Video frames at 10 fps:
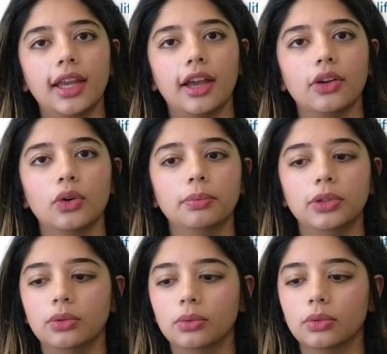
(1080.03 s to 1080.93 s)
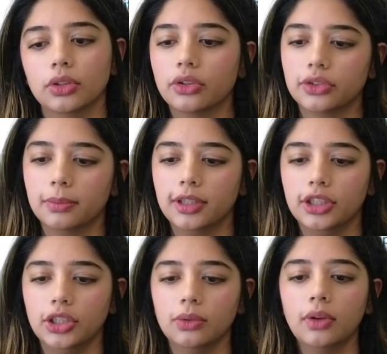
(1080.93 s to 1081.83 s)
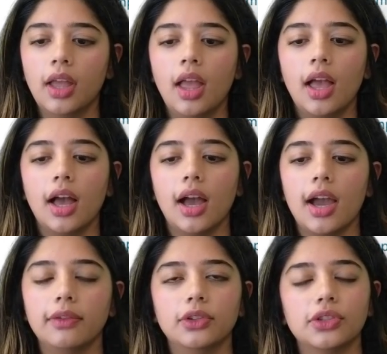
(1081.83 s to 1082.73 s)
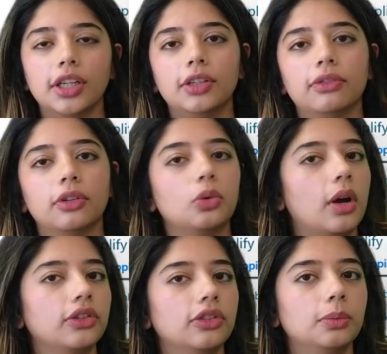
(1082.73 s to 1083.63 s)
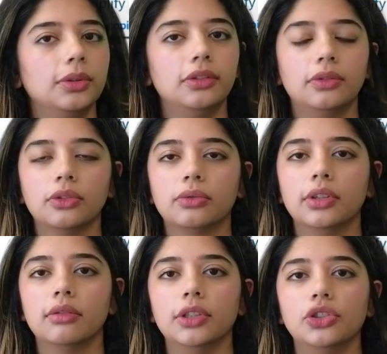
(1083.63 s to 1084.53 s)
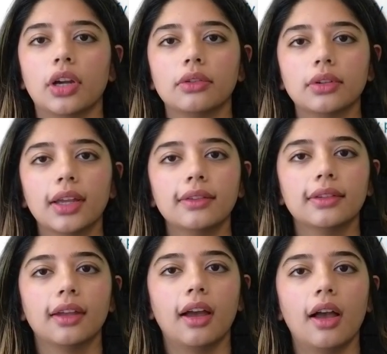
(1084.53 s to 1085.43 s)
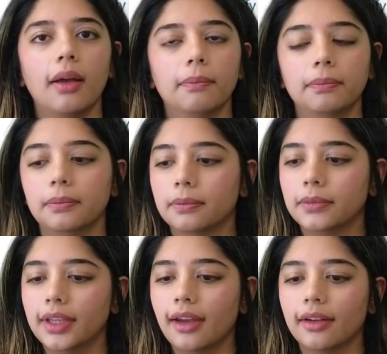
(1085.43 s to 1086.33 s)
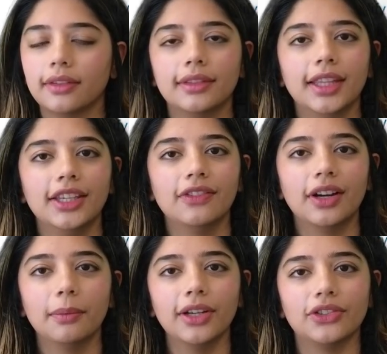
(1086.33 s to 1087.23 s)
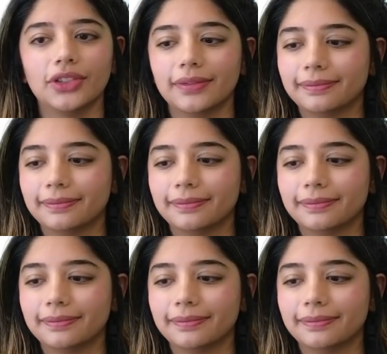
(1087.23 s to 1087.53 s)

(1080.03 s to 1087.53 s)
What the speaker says: I hope you learned something new. If there's any questions, please feel free to reach out to us. Yeah, thank you very much.